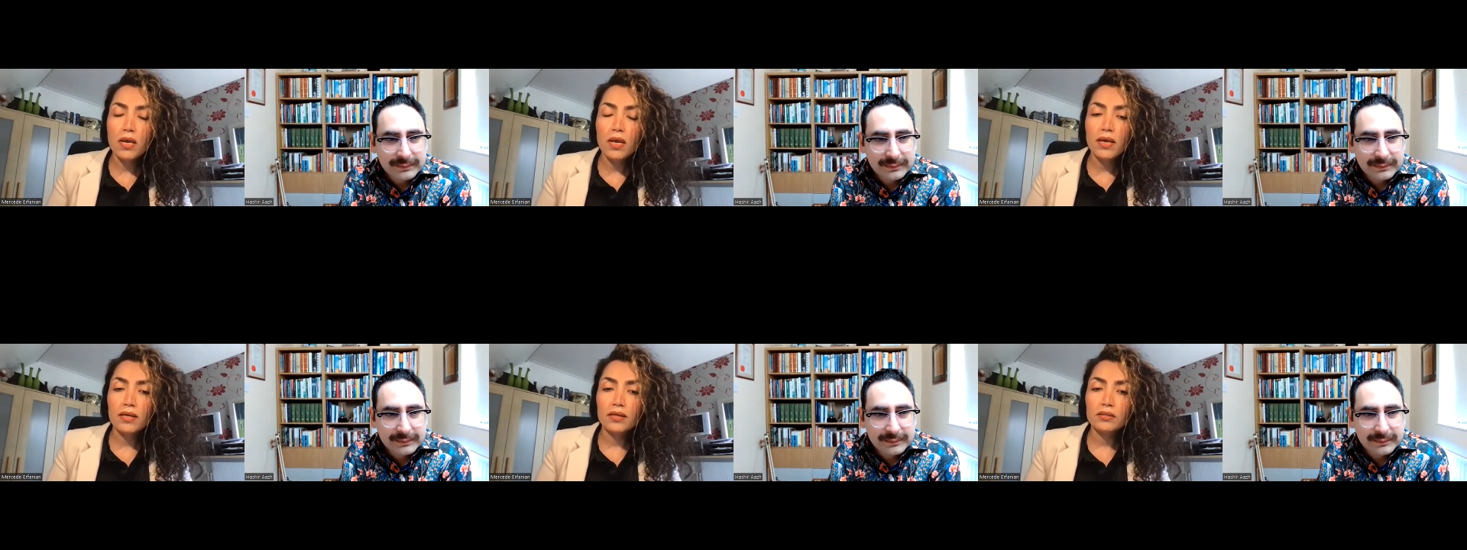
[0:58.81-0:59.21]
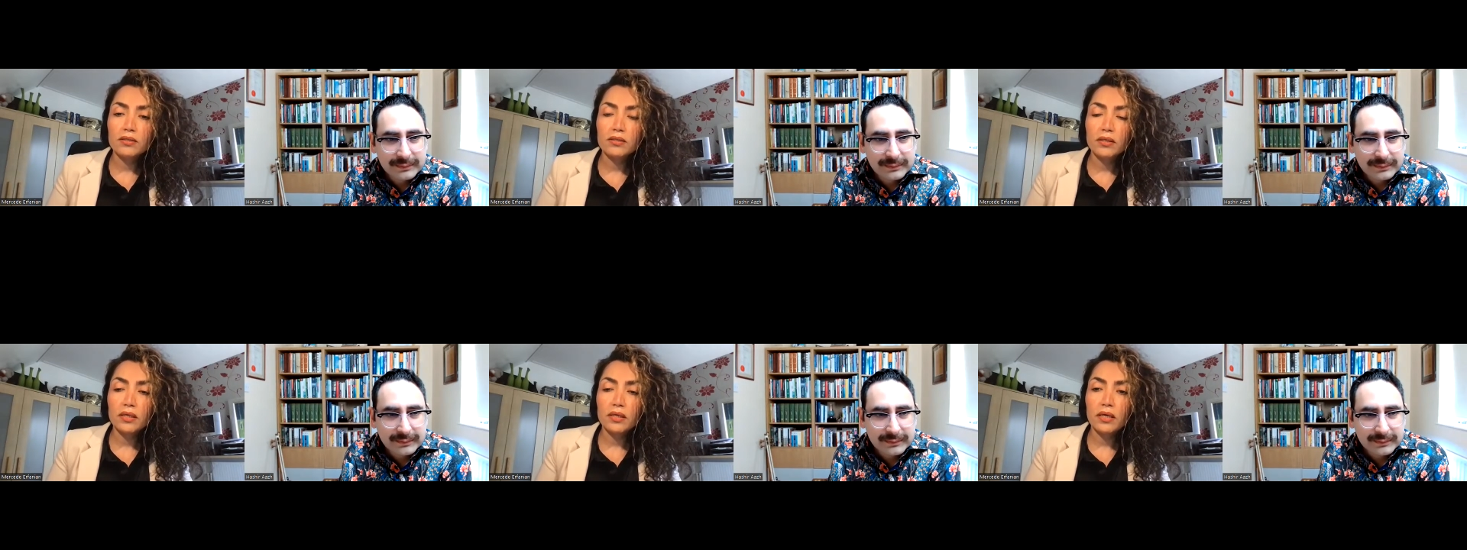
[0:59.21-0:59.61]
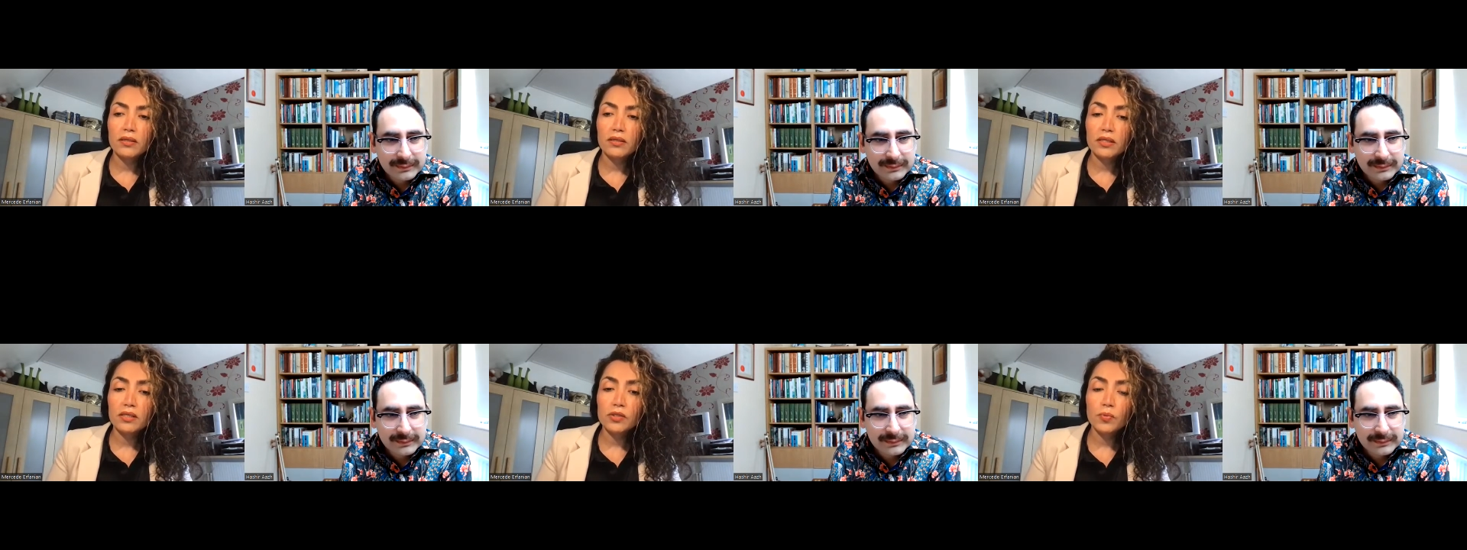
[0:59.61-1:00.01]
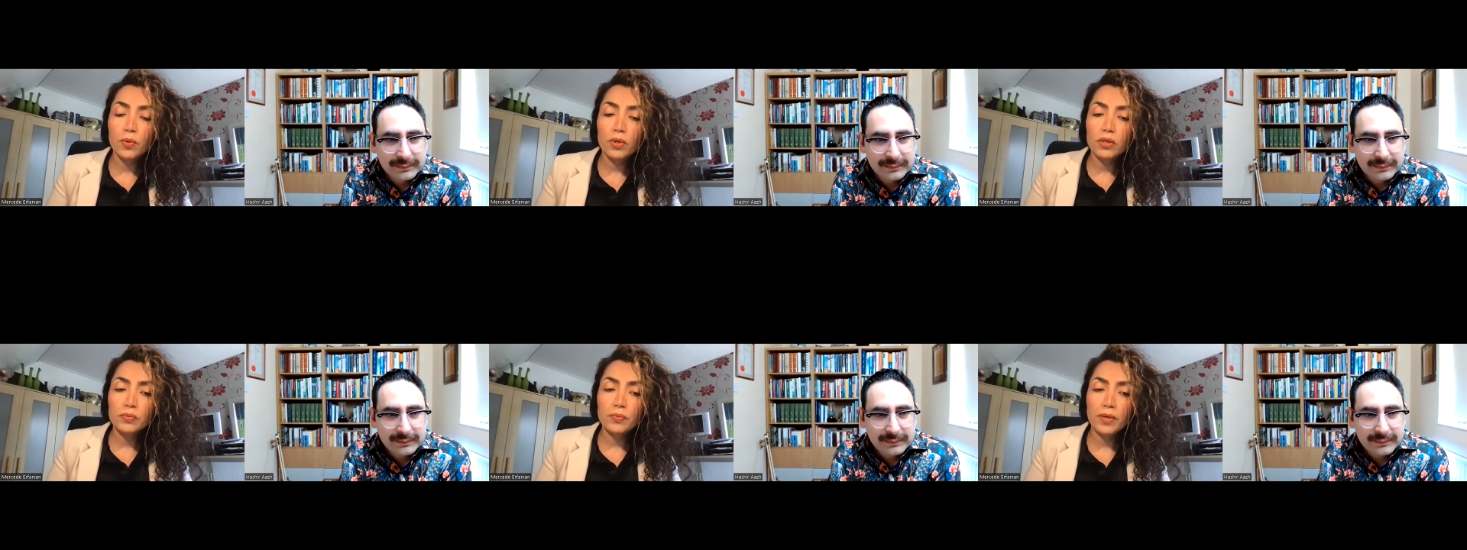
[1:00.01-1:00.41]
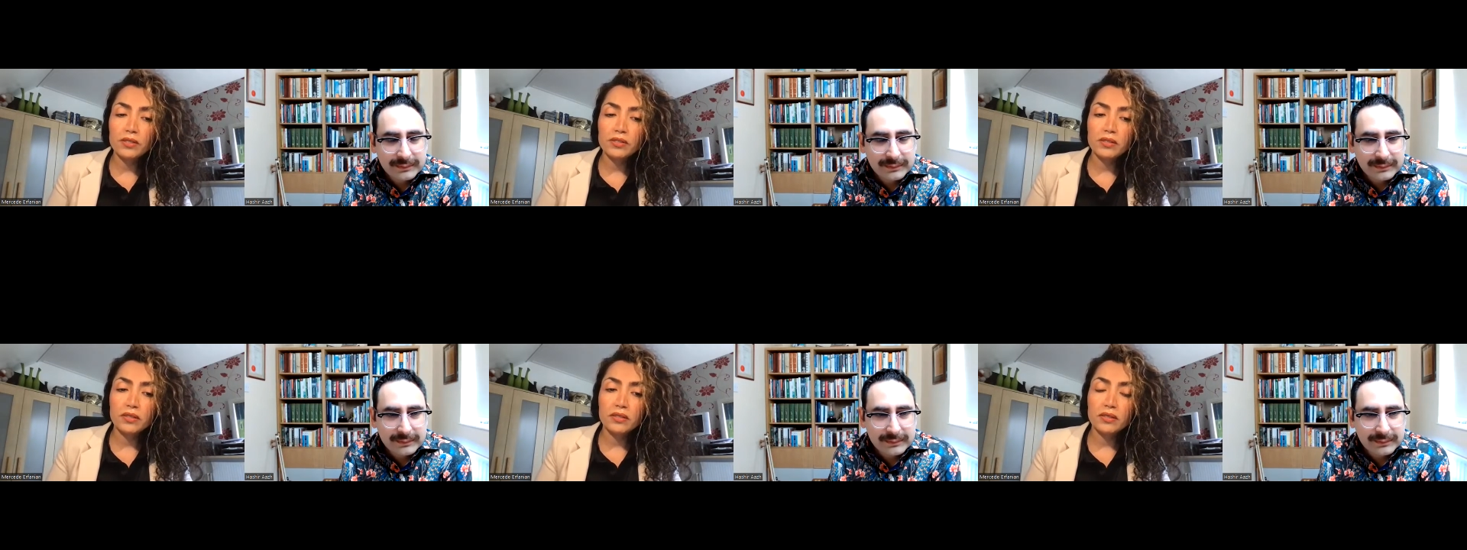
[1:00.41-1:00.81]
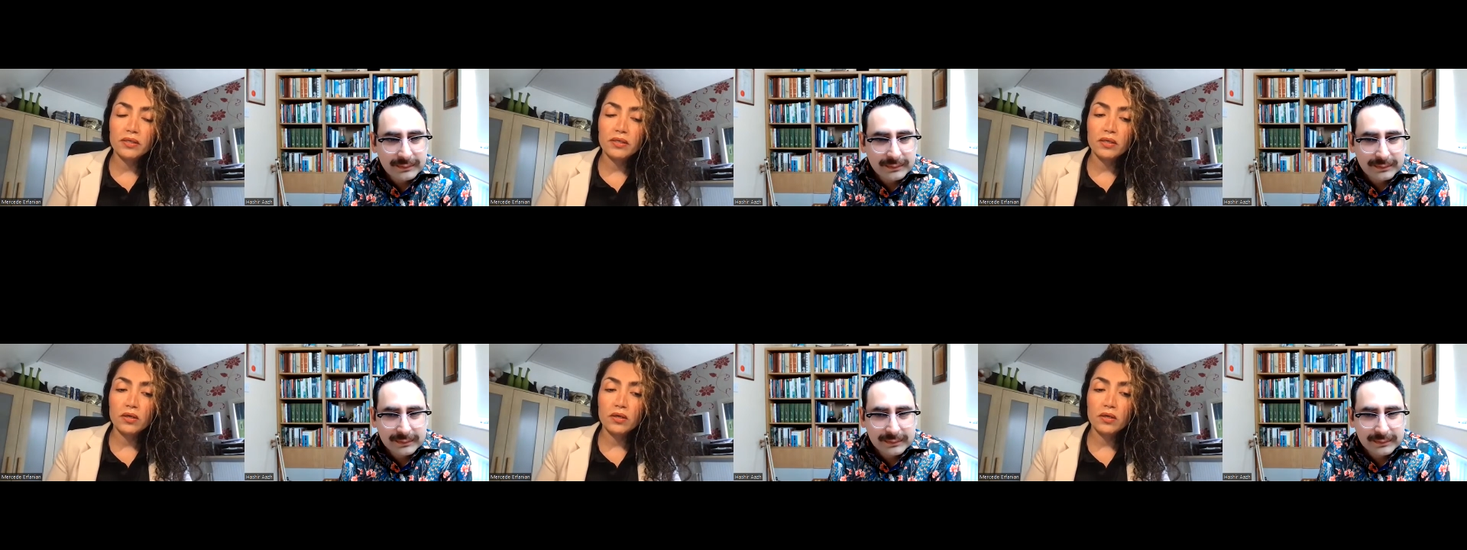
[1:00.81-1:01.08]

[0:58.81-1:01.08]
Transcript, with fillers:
Speaker 1: And uh, this was basically the